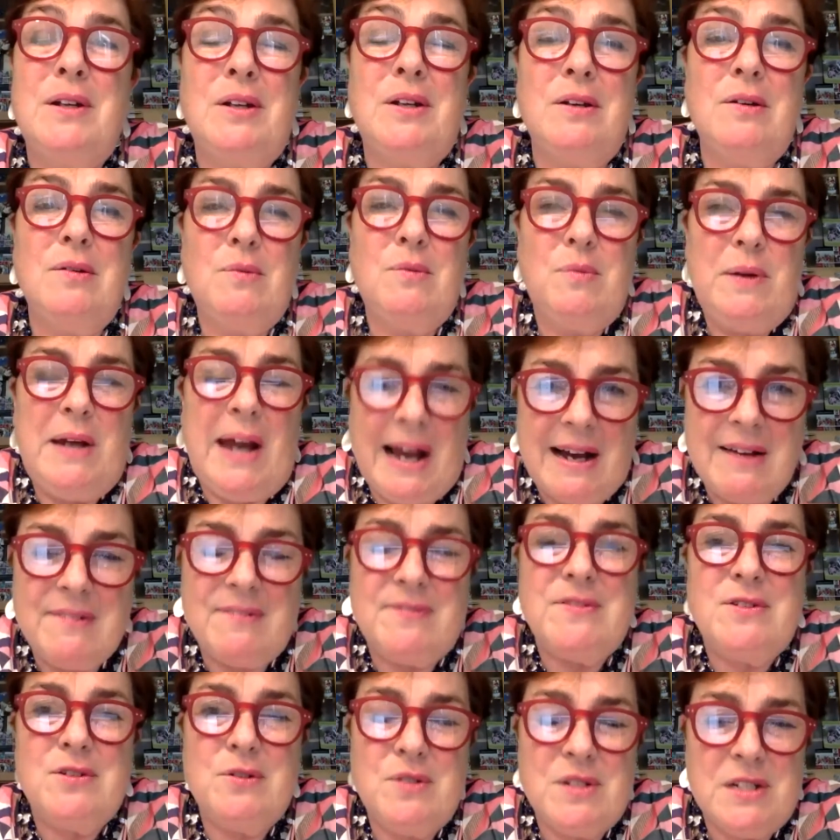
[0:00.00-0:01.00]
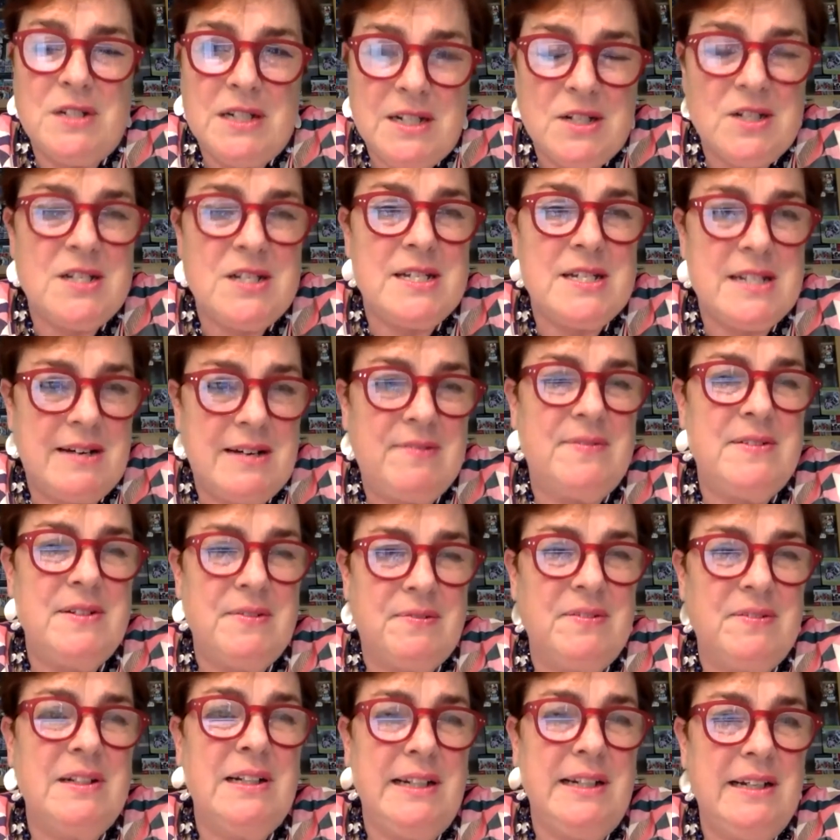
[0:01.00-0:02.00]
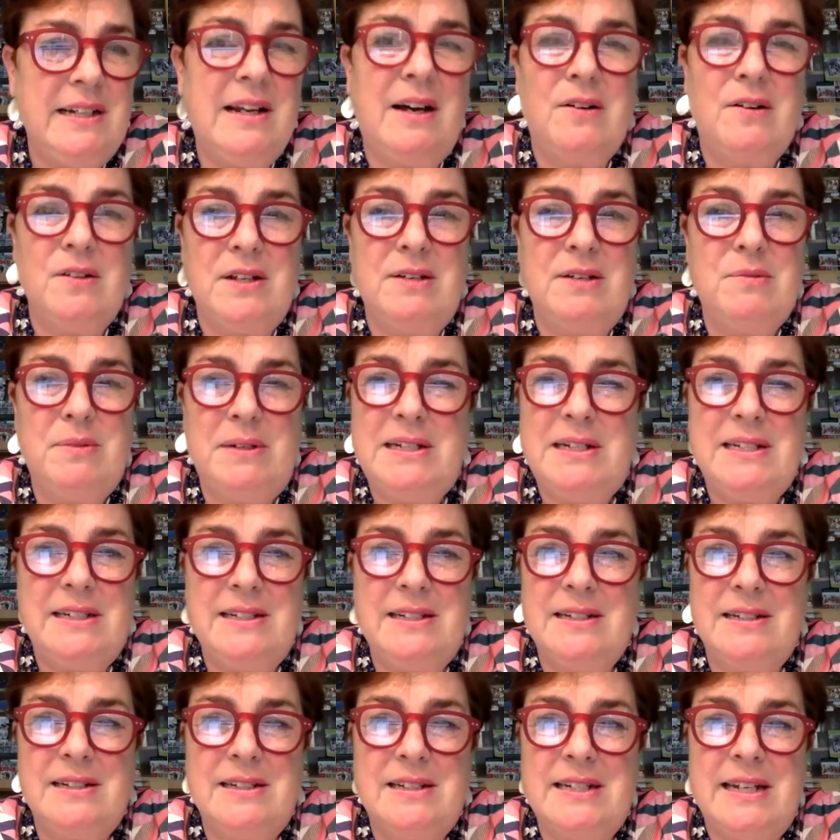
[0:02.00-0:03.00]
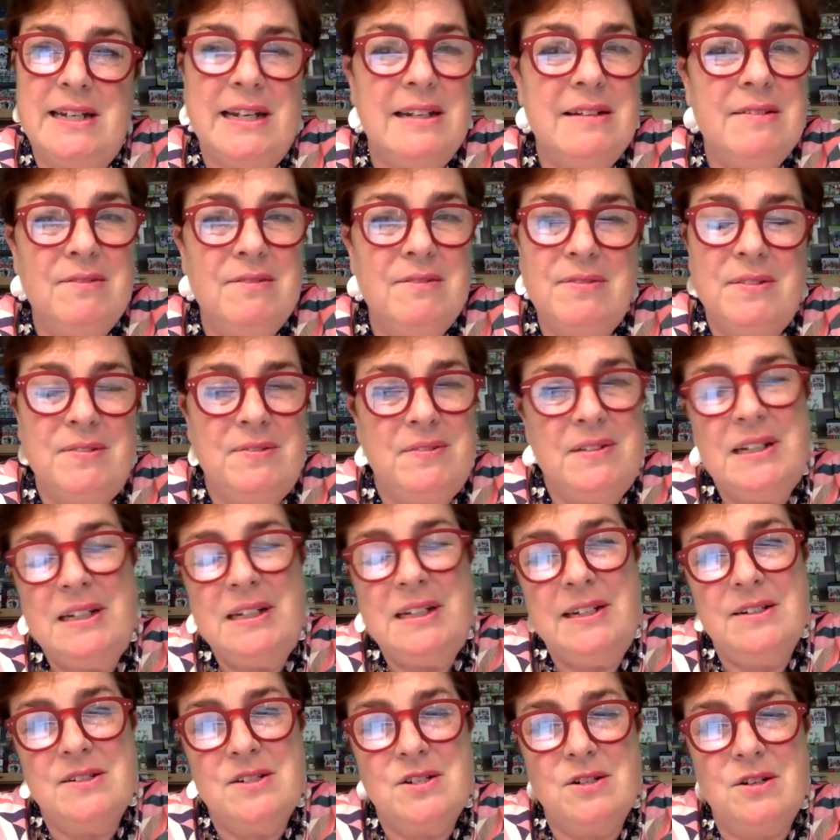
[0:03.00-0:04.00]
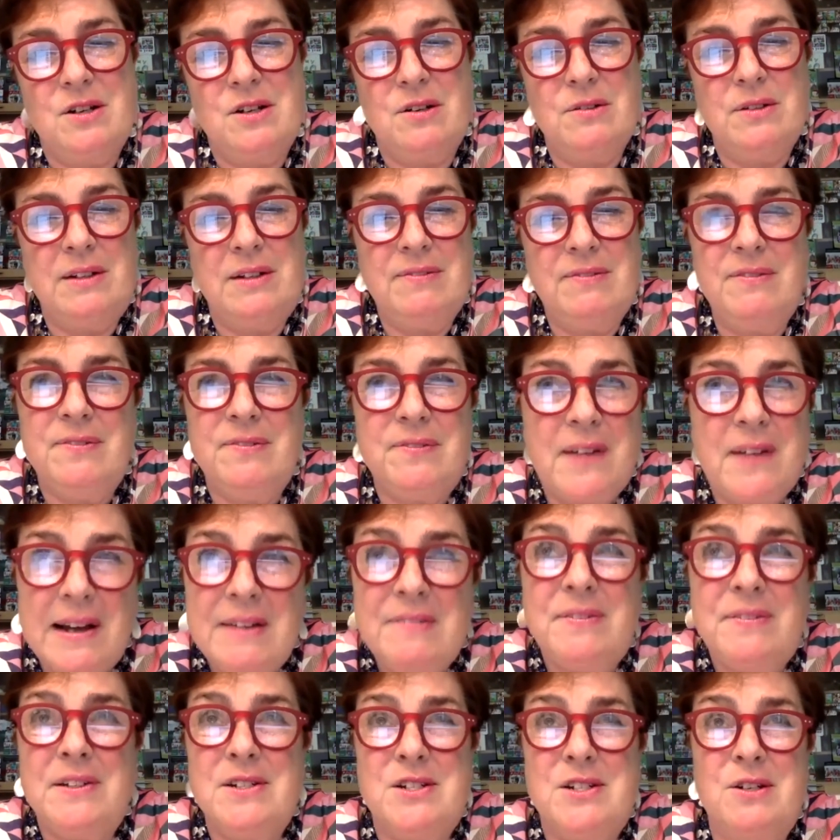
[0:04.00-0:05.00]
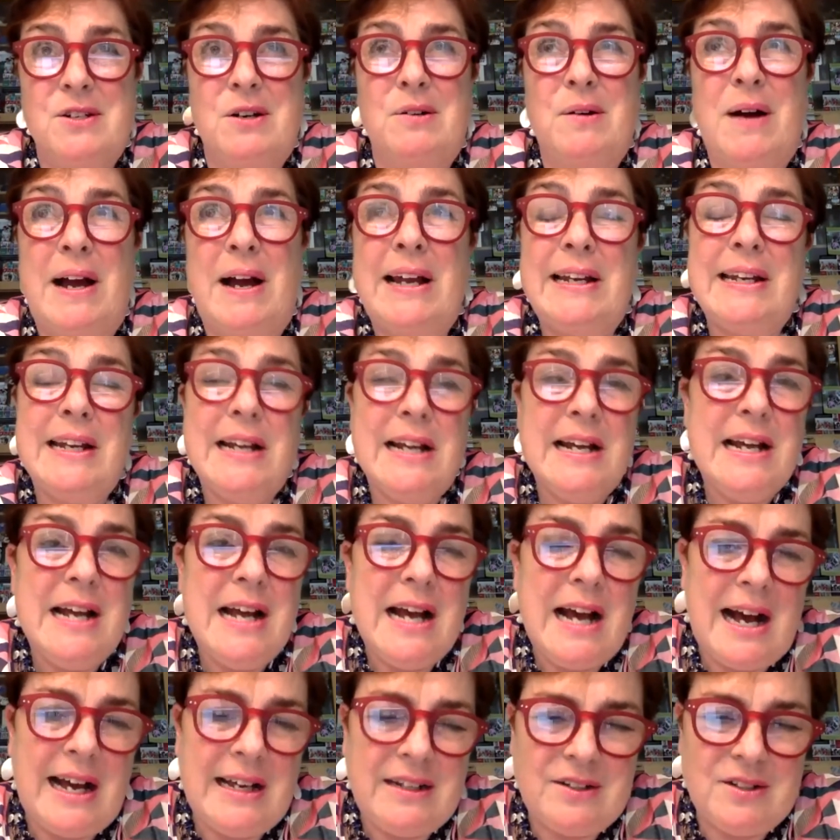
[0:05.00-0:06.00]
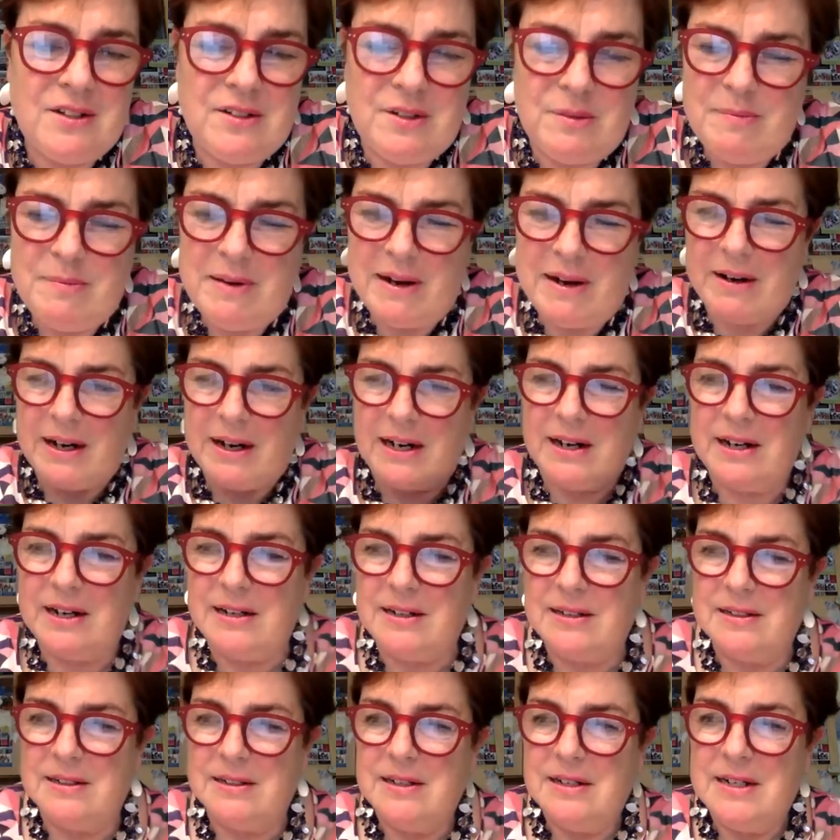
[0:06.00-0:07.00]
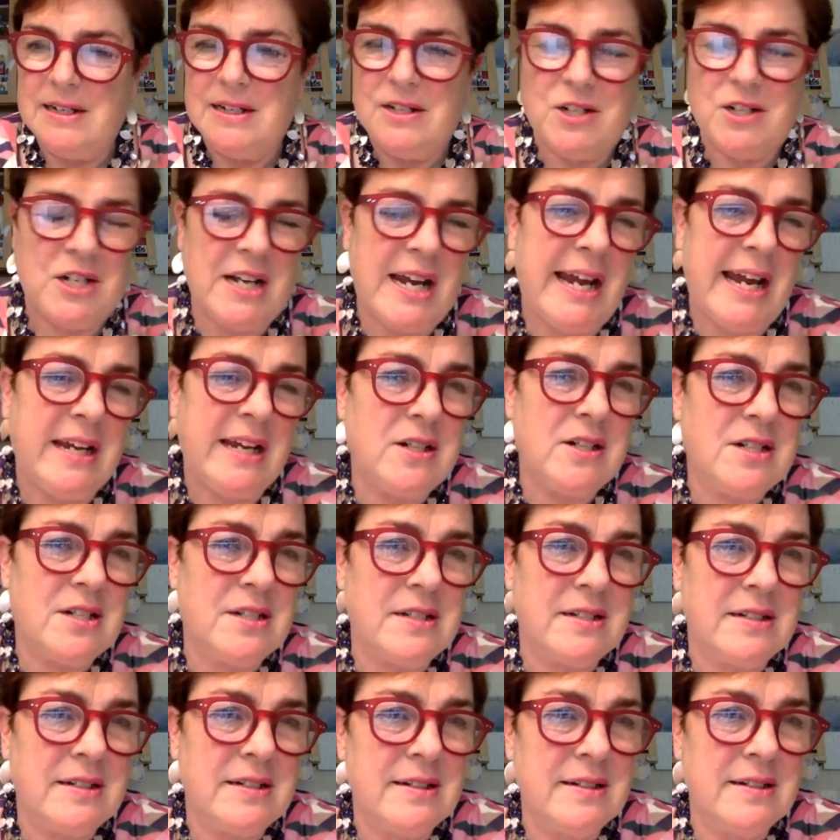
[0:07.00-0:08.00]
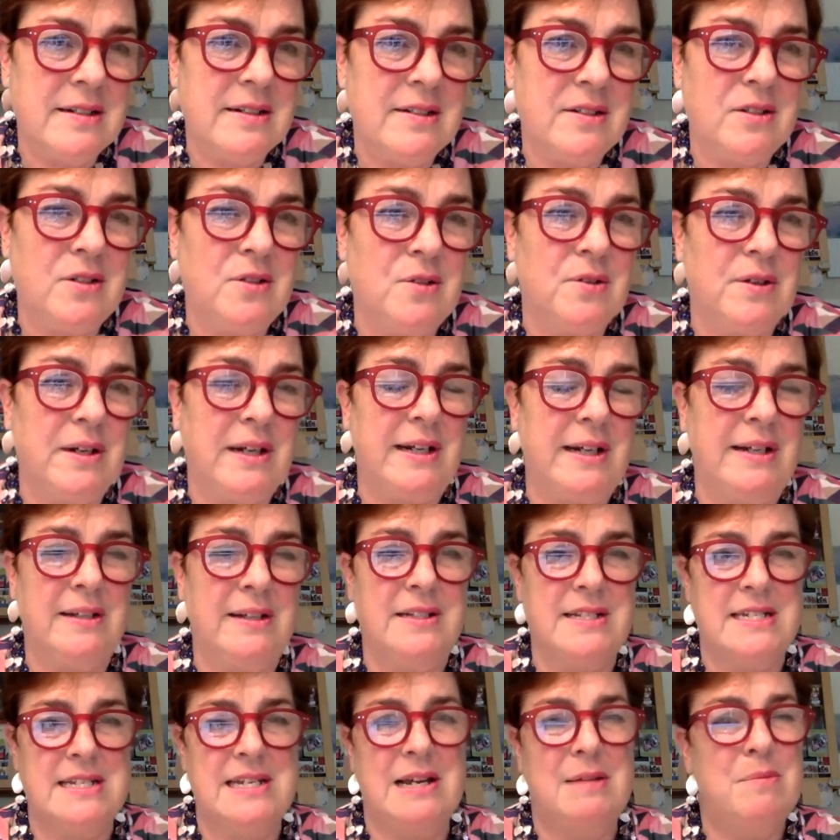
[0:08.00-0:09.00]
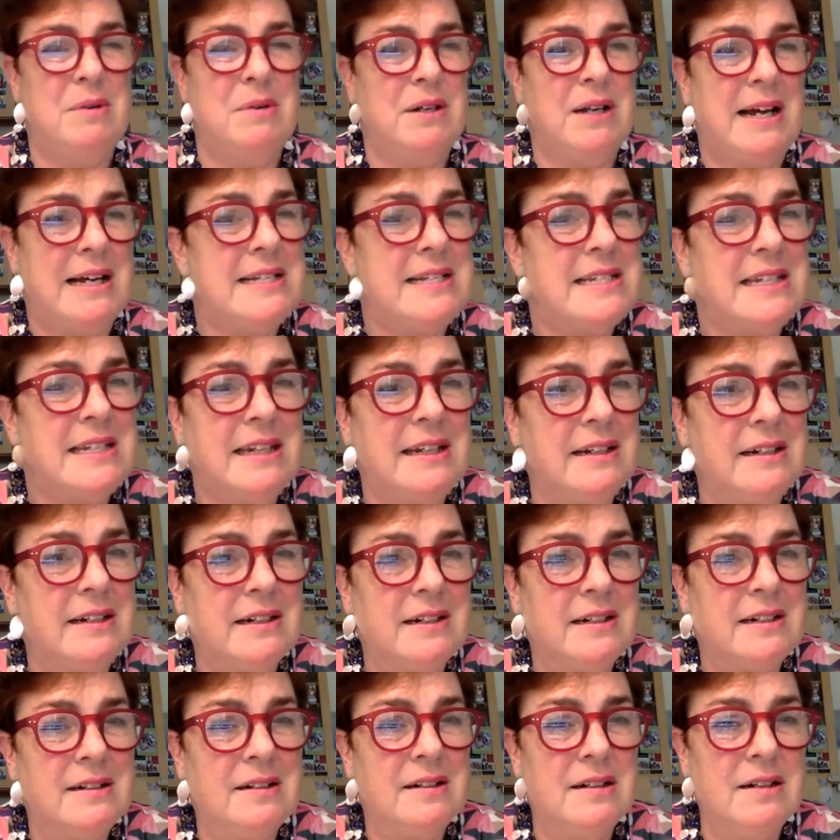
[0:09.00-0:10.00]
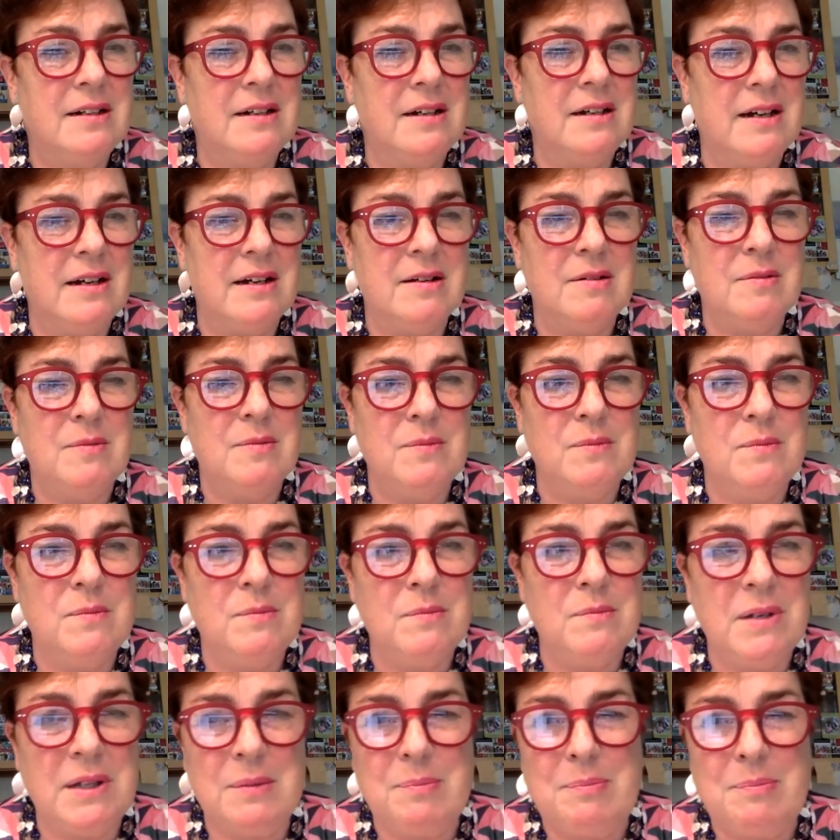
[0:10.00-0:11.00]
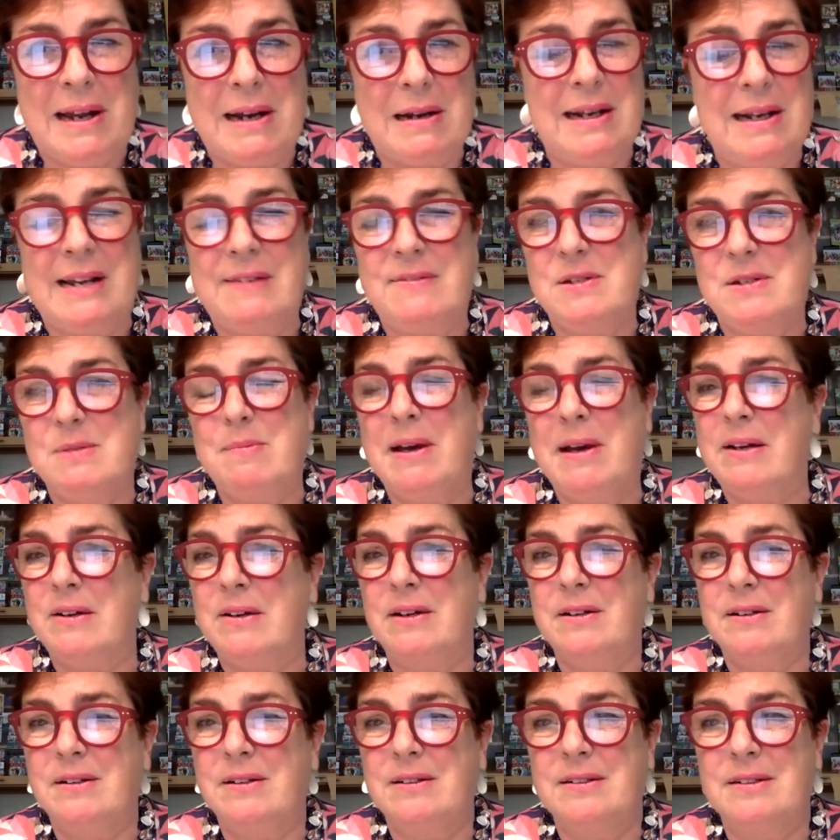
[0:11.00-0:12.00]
we have to teach stuff differently now than we did 10, 15 years ago, even 5 years ago. I thought America changed during the summer last year with Black Lives Matter.